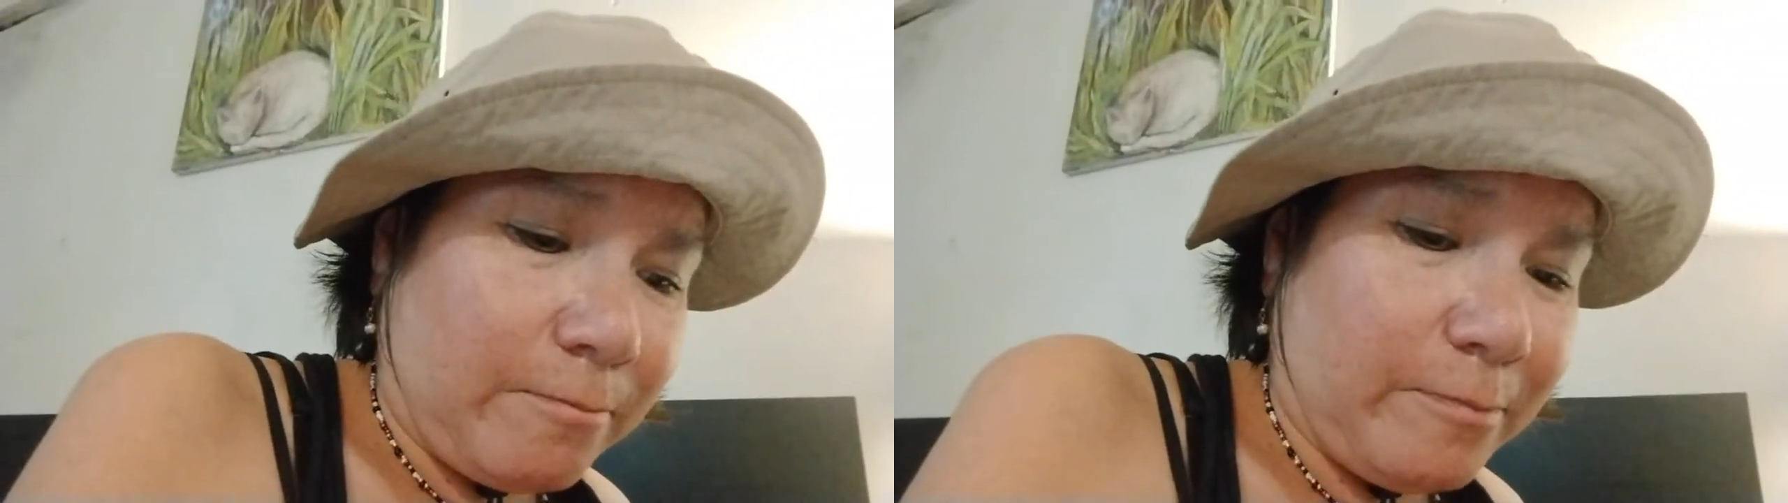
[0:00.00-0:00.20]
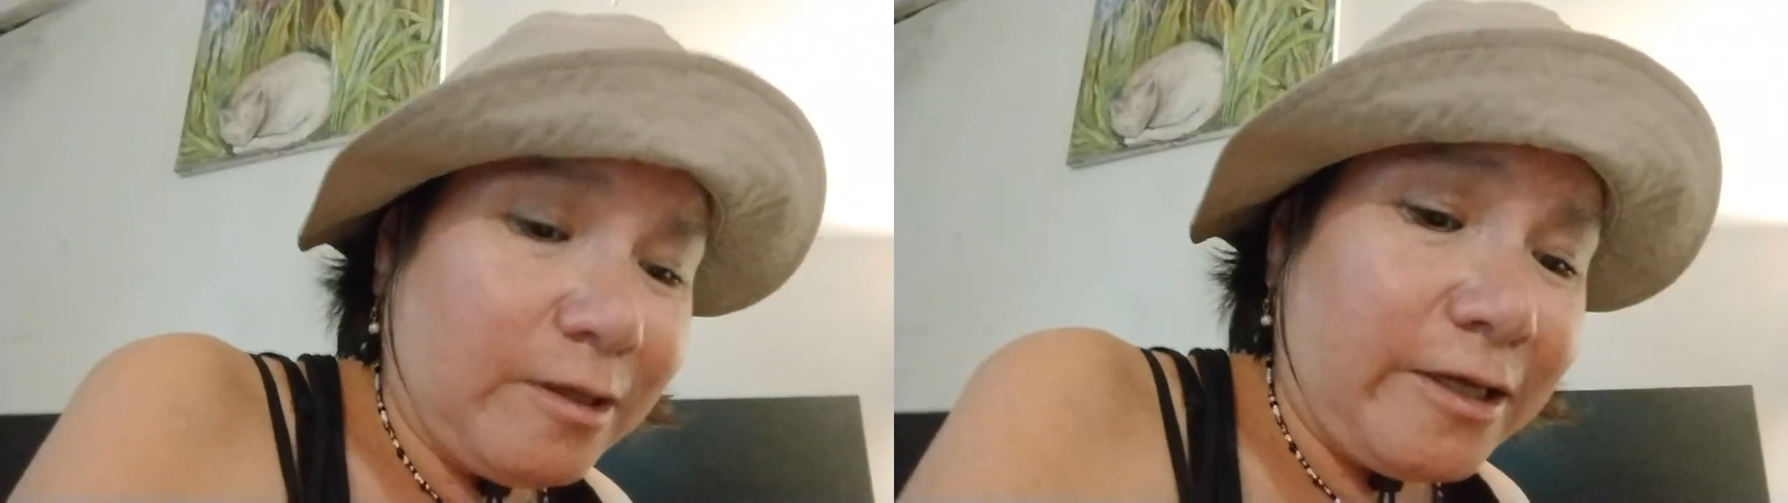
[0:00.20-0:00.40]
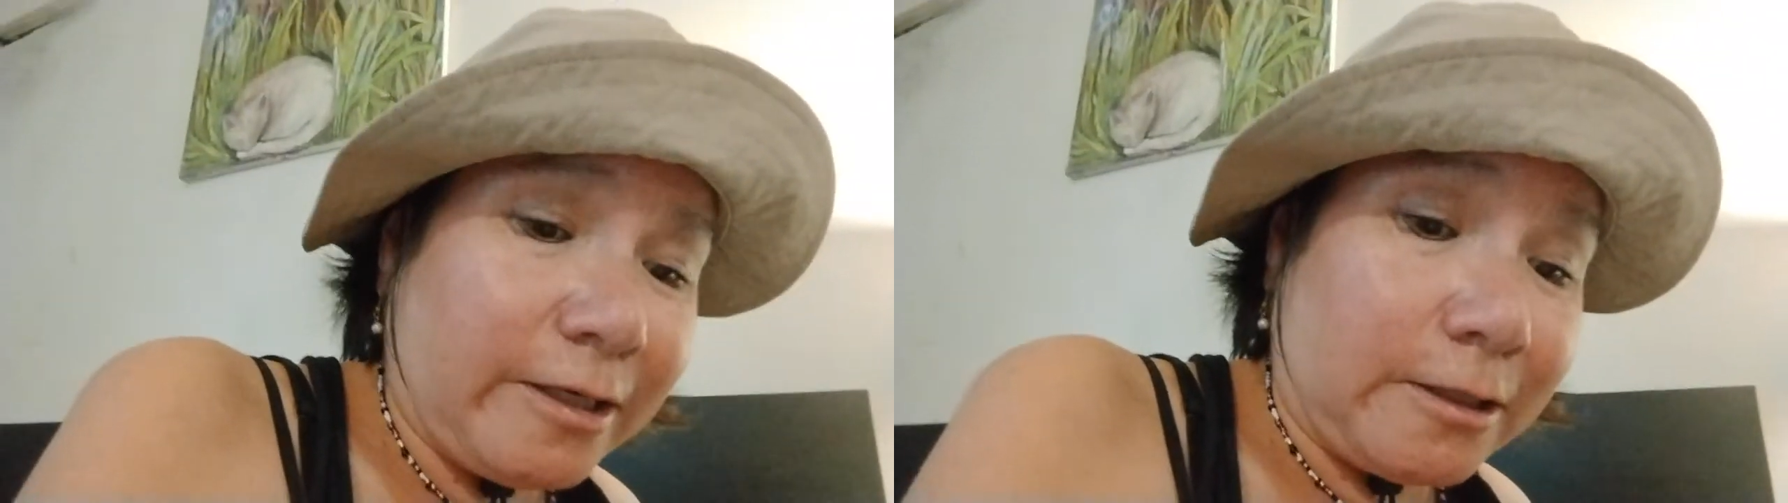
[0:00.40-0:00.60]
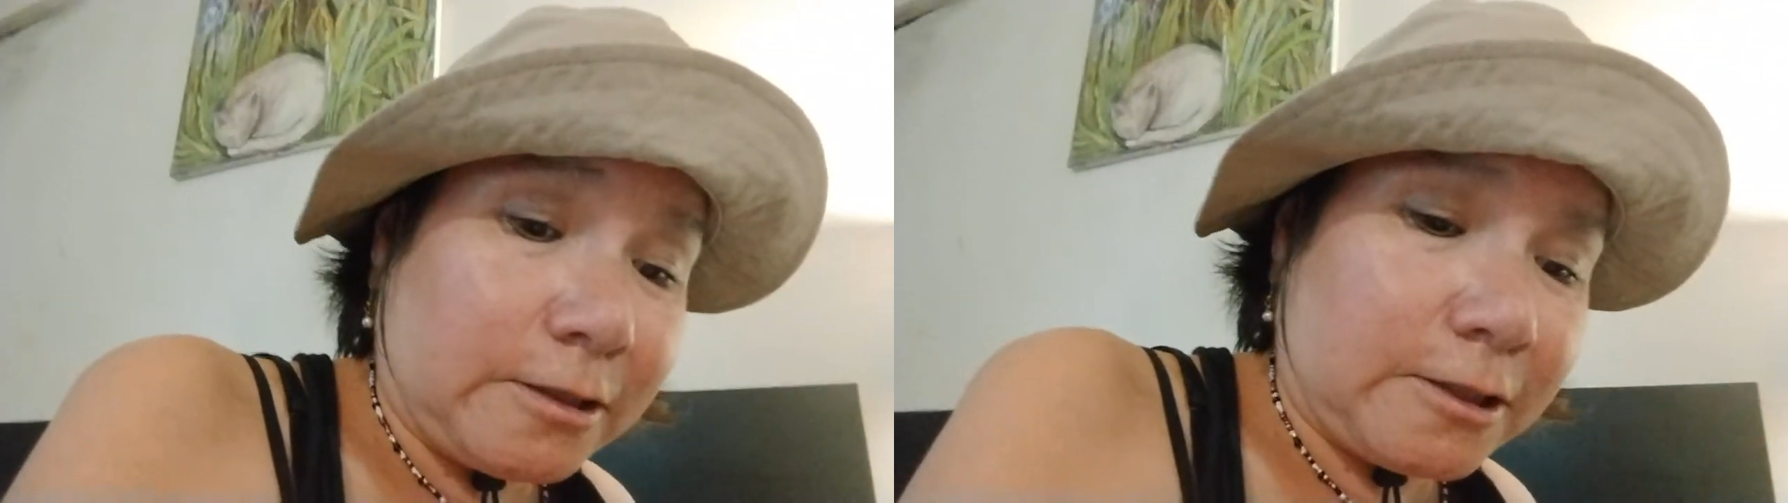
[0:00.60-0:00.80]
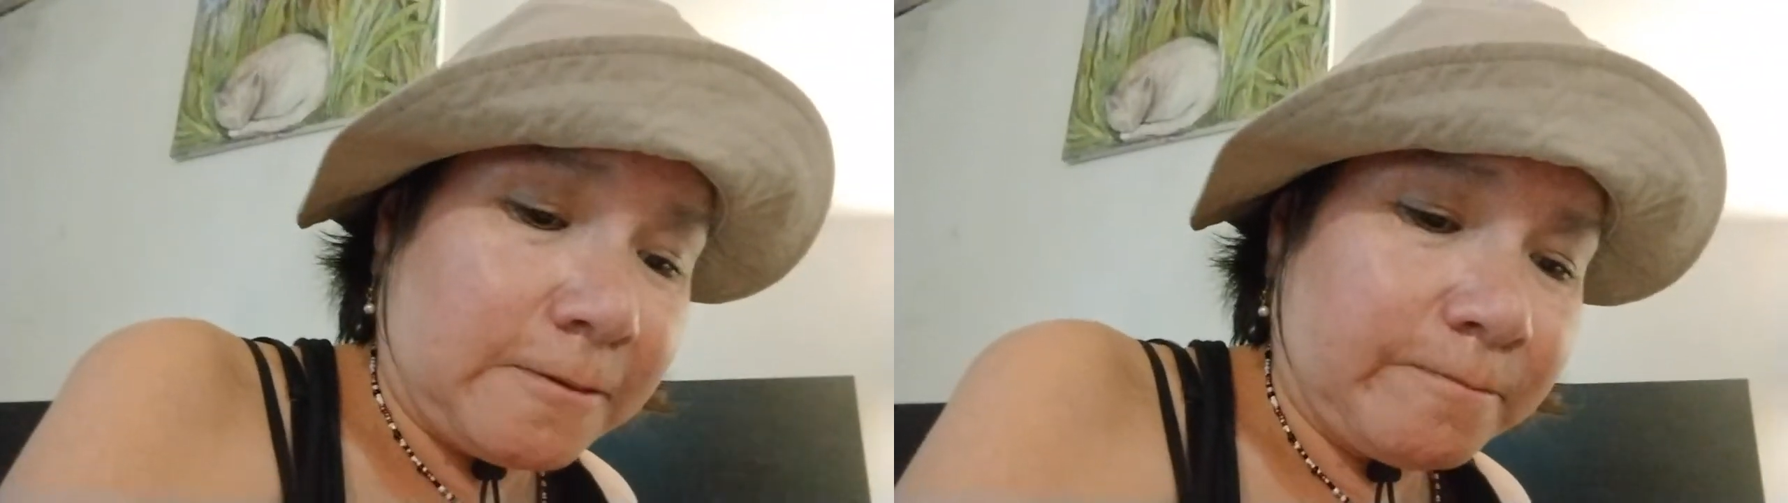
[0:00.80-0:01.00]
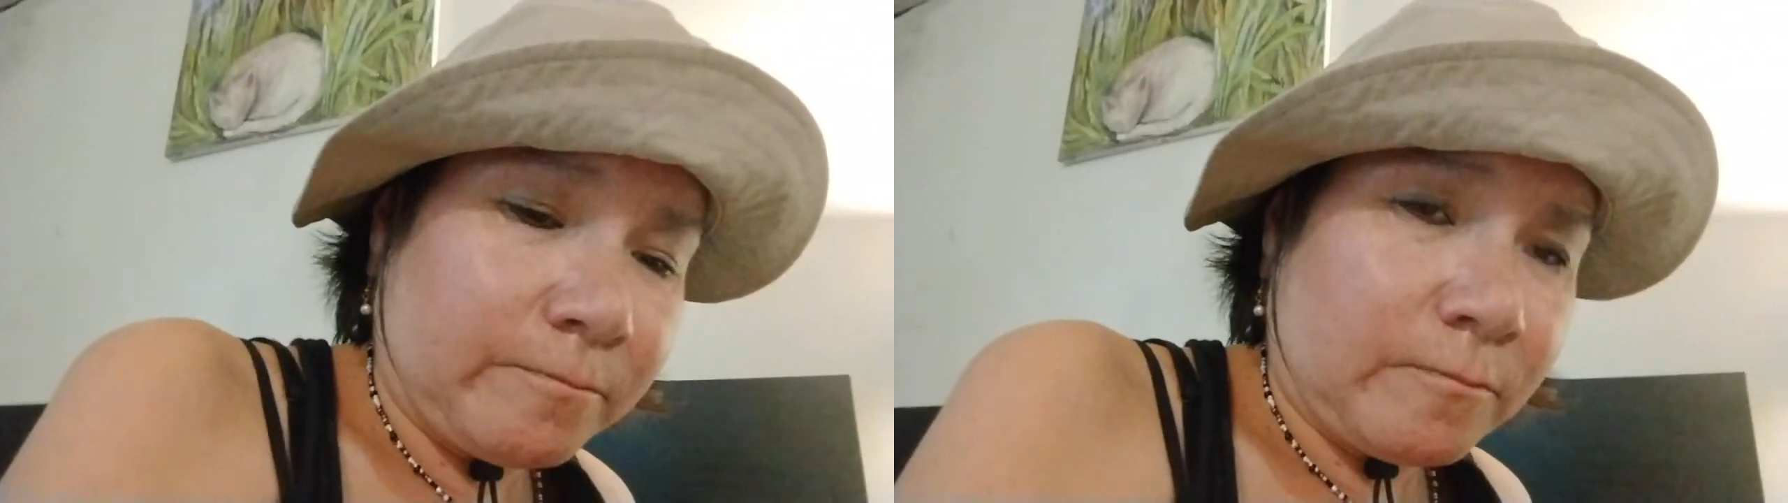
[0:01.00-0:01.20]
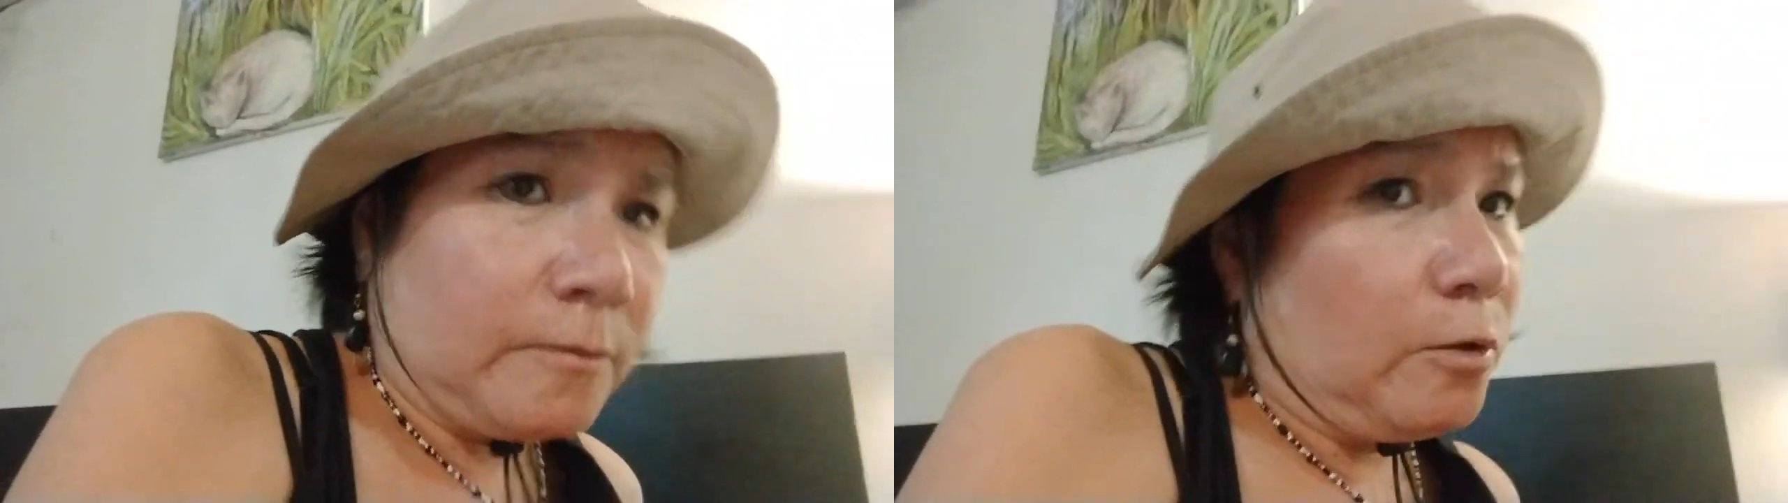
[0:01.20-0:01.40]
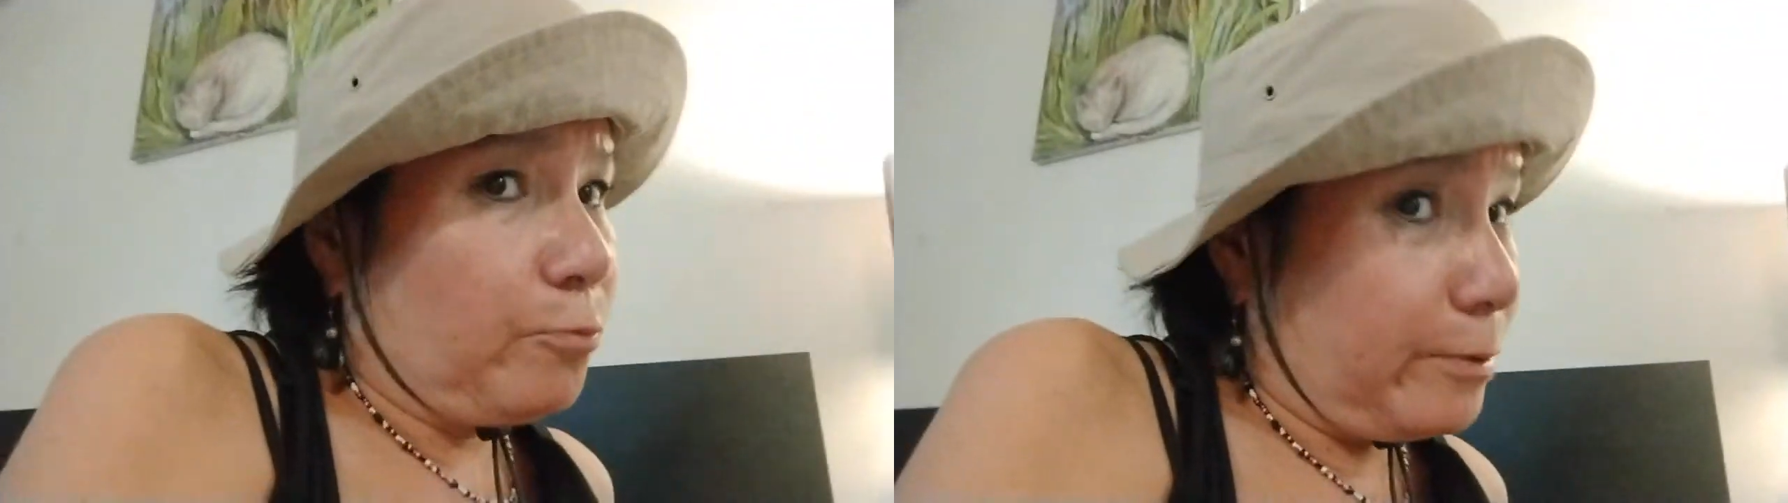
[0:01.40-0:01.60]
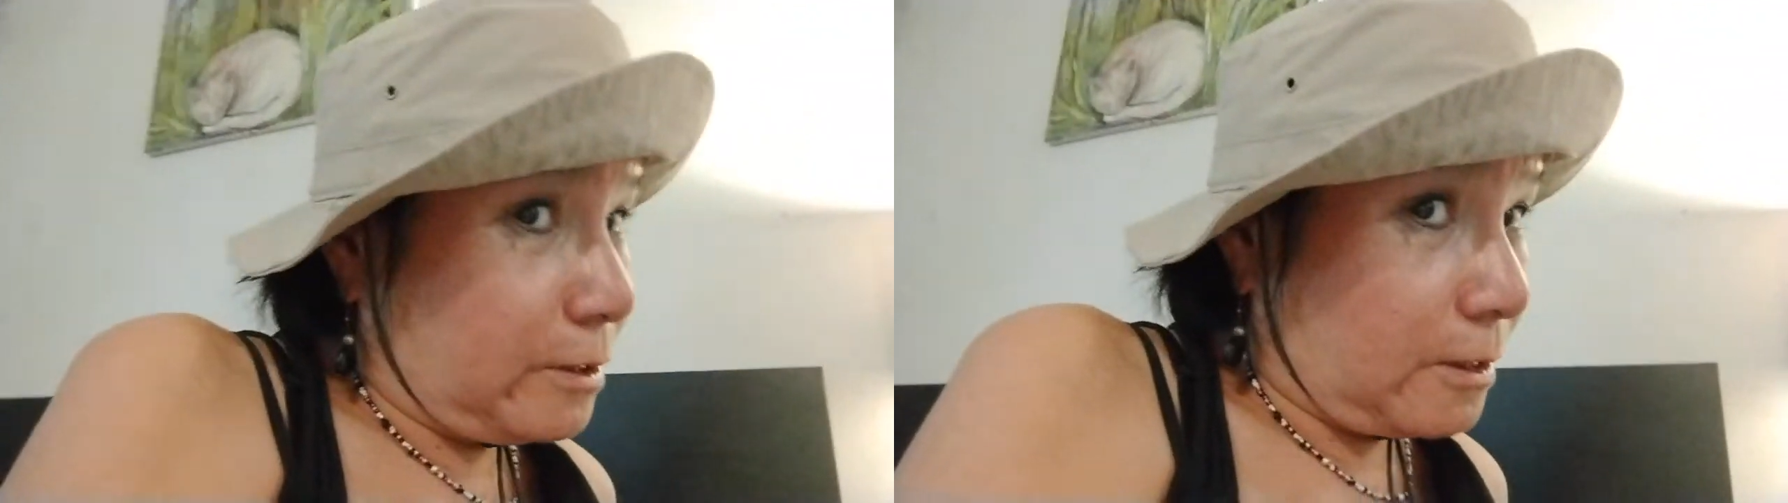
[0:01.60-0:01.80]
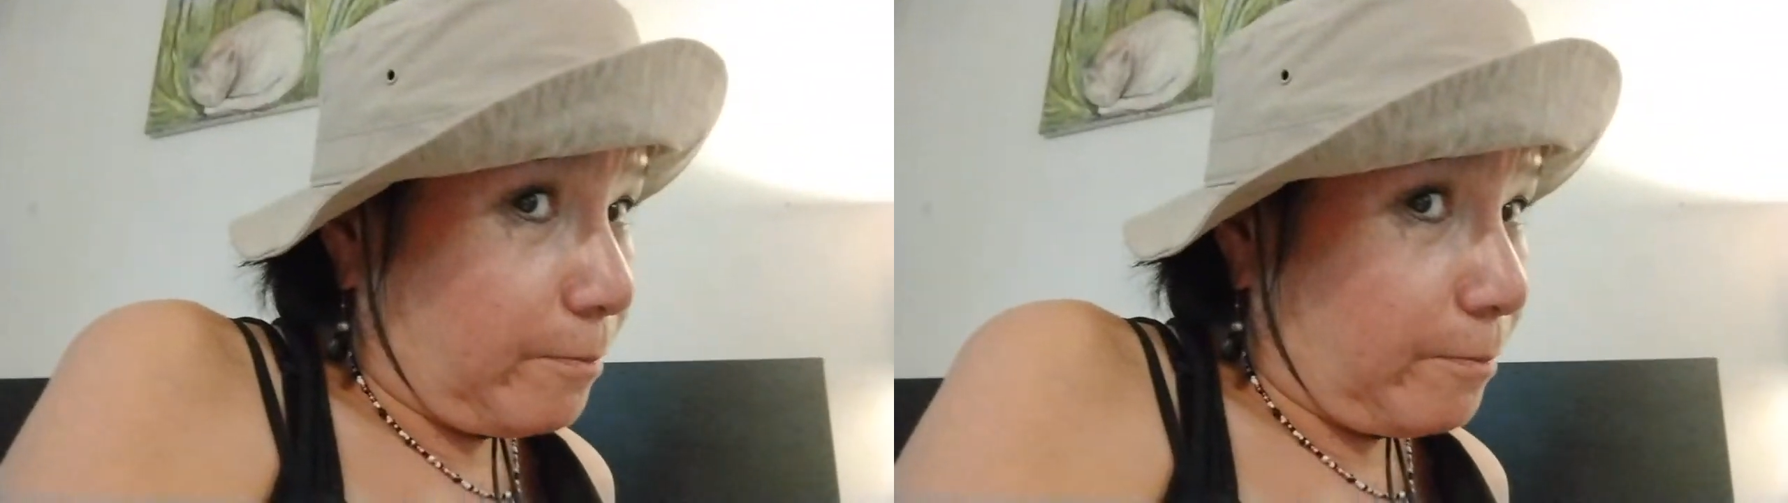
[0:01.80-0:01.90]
milliliters, which